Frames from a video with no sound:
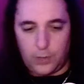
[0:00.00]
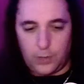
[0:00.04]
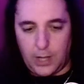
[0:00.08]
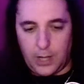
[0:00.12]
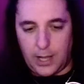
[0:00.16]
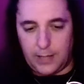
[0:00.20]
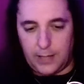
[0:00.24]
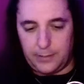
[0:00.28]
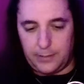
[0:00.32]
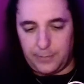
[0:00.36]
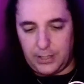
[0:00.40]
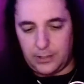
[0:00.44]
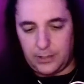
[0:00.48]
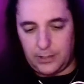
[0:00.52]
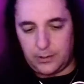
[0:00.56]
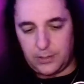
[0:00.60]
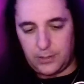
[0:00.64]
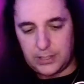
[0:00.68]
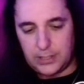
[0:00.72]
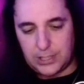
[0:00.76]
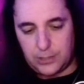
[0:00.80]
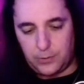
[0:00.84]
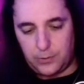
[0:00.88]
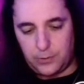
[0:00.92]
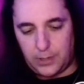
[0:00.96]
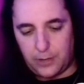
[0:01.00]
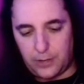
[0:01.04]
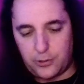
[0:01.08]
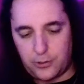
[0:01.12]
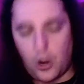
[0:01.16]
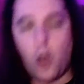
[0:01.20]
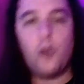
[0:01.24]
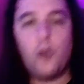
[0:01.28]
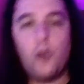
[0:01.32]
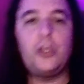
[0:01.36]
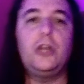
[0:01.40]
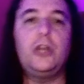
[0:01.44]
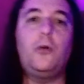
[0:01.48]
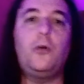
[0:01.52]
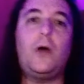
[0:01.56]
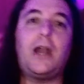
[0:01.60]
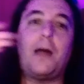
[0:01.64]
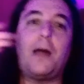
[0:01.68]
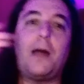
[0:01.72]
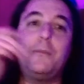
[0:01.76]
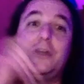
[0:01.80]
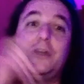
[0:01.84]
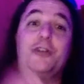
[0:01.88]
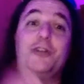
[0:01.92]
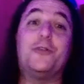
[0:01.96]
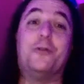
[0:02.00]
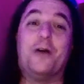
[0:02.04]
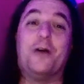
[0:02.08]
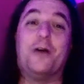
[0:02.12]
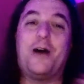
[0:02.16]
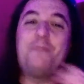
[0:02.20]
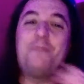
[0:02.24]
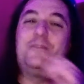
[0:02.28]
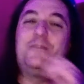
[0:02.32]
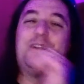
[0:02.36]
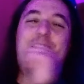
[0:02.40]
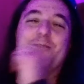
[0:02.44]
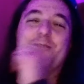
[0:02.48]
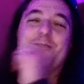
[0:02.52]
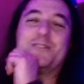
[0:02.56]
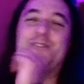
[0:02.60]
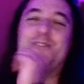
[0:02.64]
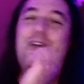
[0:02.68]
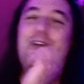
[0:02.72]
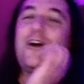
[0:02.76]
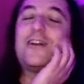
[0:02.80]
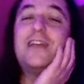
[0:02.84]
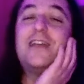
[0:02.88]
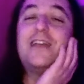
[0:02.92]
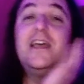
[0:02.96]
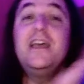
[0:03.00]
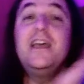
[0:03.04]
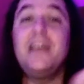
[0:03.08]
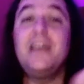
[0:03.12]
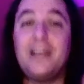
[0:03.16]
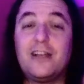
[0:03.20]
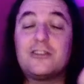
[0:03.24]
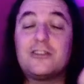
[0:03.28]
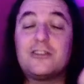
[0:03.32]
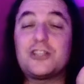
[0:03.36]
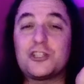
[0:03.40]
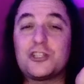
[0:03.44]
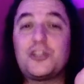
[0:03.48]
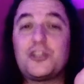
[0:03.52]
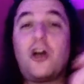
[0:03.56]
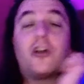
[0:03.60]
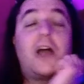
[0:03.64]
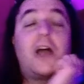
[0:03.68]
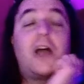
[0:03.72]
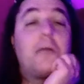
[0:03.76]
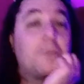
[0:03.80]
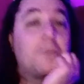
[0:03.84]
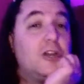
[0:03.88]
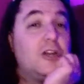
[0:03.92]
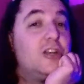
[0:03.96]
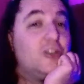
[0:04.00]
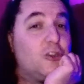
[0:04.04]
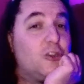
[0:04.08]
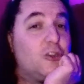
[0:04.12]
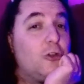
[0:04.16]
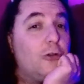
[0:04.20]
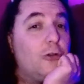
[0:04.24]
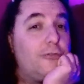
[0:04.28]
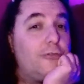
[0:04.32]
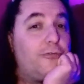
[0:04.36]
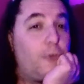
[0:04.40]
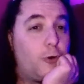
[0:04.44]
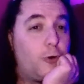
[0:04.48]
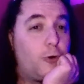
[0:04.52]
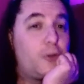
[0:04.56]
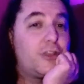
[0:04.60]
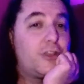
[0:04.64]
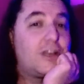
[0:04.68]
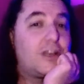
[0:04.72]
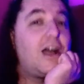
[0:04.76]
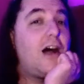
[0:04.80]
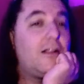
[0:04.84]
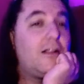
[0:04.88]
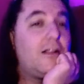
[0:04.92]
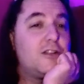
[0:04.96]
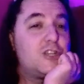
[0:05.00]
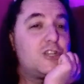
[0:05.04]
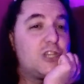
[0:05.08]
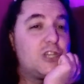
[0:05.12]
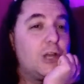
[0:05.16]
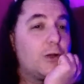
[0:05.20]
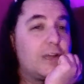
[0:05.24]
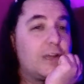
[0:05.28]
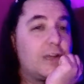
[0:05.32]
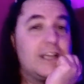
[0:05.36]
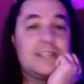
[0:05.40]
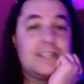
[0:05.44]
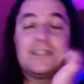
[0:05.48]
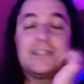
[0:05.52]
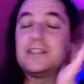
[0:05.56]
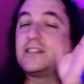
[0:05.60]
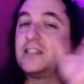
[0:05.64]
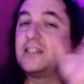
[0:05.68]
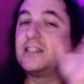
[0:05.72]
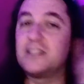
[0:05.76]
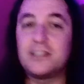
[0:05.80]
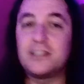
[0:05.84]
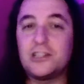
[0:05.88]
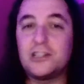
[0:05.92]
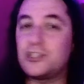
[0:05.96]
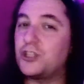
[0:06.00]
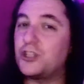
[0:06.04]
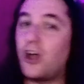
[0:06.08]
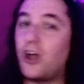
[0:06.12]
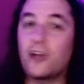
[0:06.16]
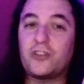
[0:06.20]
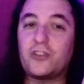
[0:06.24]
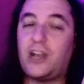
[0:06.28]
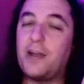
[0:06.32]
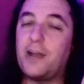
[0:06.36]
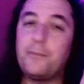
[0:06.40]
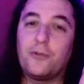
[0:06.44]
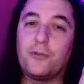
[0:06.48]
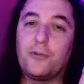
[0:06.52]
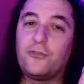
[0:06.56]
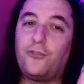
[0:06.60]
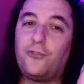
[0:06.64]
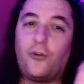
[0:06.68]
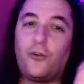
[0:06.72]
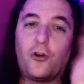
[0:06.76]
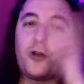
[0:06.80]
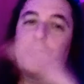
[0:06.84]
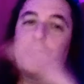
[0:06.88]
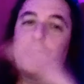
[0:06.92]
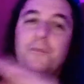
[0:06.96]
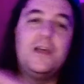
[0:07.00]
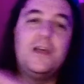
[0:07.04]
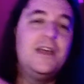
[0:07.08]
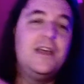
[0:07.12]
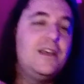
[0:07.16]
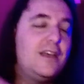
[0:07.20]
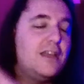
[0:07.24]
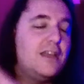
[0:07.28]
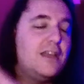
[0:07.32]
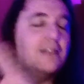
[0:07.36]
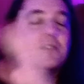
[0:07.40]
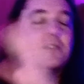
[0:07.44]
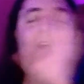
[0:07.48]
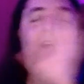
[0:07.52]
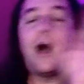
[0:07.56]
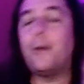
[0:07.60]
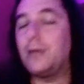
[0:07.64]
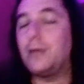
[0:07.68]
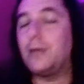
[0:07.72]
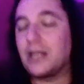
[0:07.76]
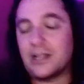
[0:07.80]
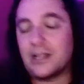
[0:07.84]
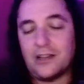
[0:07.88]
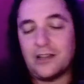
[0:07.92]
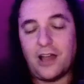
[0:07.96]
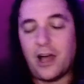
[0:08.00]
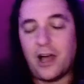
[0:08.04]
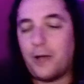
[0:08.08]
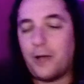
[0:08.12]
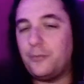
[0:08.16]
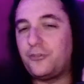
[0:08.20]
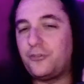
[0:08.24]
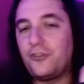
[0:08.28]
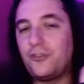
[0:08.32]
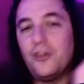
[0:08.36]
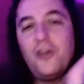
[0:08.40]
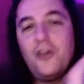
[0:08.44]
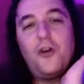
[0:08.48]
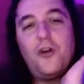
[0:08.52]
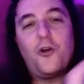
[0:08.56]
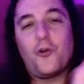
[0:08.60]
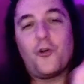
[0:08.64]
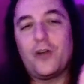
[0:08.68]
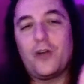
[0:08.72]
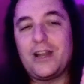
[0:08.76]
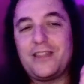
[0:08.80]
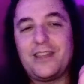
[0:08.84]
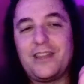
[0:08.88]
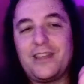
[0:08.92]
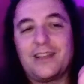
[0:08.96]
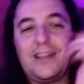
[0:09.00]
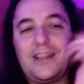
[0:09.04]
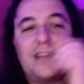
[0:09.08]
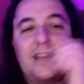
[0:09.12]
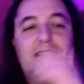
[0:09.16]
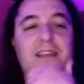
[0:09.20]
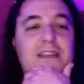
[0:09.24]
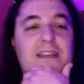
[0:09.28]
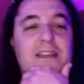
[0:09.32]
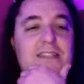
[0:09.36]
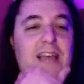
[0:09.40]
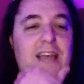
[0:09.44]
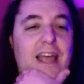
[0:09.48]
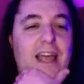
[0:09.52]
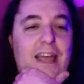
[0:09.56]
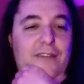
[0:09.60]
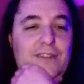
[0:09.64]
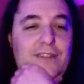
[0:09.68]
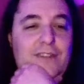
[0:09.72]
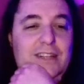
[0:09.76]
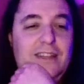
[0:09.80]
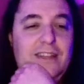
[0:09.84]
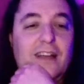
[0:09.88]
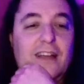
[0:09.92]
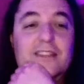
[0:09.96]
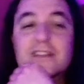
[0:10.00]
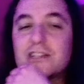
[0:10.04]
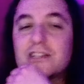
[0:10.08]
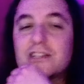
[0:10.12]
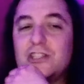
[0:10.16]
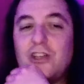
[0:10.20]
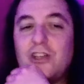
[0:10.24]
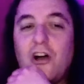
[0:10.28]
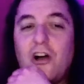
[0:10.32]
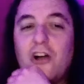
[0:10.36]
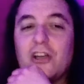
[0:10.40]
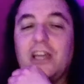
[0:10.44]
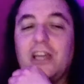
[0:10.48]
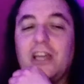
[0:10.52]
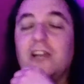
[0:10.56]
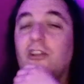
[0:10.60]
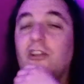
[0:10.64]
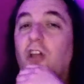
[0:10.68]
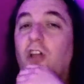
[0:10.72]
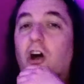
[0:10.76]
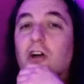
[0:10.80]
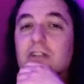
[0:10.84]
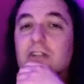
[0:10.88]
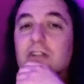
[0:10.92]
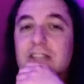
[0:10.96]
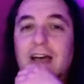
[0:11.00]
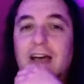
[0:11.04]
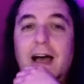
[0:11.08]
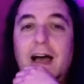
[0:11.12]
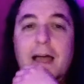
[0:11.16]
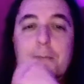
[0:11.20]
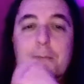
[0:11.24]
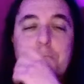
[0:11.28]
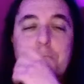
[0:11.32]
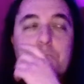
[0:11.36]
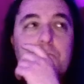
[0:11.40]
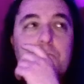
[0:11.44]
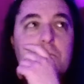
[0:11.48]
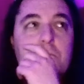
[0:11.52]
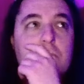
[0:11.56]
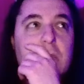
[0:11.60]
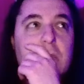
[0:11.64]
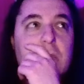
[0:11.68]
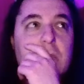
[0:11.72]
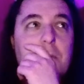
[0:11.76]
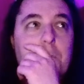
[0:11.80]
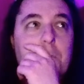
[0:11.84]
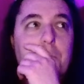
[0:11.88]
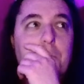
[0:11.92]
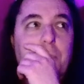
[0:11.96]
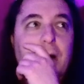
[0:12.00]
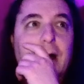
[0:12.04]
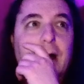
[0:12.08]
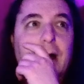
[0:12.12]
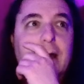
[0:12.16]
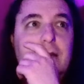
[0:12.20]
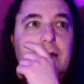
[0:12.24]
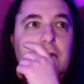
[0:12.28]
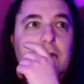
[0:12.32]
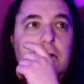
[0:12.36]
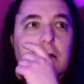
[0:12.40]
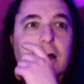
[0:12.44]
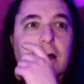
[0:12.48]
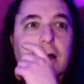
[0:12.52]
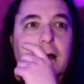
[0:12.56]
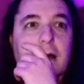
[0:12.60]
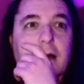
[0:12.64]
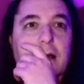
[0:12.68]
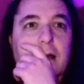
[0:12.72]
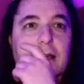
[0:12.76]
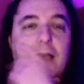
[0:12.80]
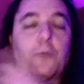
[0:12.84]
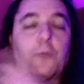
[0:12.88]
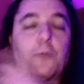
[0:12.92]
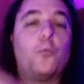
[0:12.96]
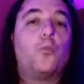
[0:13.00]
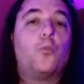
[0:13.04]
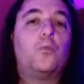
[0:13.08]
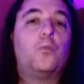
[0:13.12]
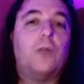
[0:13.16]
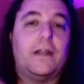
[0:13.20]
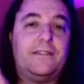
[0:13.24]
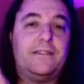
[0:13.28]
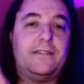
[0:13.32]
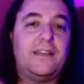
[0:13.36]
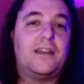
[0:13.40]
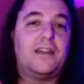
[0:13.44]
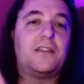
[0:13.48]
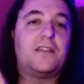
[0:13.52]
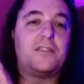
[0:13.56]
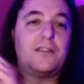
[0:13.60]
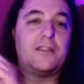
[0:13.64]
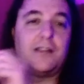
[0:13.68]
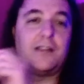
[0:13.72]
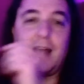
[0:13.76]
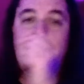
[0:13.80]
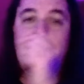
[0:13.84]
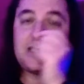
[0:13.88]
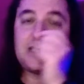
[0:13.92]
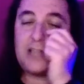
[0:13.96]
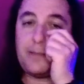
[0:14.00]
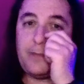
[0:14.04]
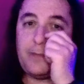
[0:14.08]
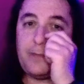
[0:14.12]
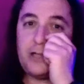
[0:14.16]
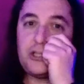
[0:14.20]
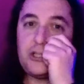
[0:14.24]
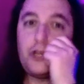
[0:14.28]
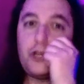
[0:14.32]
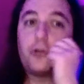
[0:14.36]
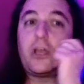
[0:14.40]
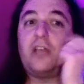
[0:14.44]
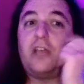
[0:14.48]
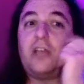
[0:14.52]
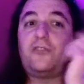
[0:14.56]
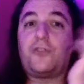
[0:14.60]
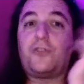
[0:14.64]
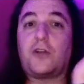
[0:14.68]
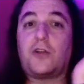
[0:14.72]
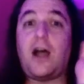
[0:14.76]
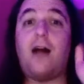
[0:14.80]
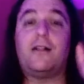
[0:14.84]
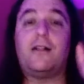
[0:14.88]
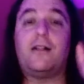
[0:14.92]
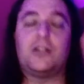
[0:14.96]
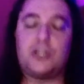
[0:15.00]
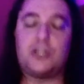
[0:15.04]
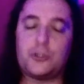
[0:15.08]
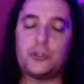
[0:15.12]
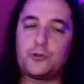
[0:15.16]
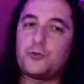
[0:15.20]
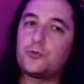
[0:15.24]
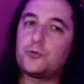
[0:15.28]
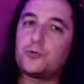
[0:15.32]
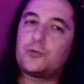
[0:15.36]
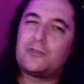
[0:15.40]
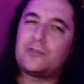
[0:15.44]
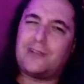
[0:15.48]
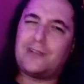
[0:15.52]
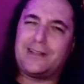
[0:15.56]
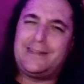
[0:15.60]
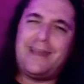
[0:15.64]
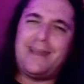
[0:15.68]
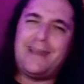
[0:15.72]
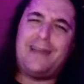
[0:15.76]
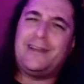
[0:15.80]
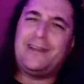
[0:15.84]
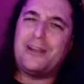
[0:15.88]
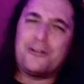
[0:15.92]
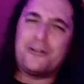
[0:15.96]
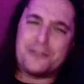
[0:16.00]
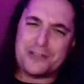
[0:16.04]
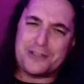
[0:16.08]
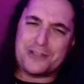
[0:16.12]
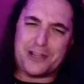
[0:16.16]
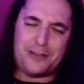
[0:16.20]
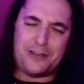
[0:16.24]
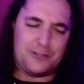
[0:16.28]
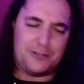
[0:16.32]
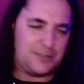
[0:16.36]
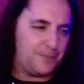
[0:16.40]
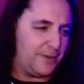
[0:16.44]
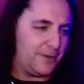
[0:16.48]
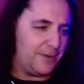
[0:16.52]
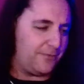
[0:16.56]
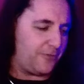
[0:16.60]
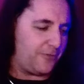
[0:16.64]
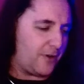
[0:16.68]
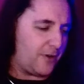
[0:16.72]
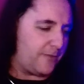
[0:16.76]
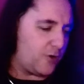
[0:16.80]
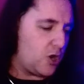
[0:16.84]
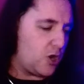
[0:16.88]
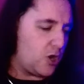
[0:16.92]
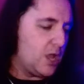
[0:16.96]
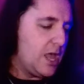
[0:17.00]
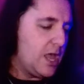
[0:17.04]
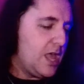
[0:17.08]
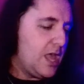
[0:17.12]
Let's do another. Oh, you know what? I'm gonna do a song. Here's a song I'm gonna do for the college showcase. This isn't a song that I perform in comedy clubs or anything like this. I haven't done this song in a long time, but I did it the last time I showcased for colleges, which was like 10 years ago. It's been forever.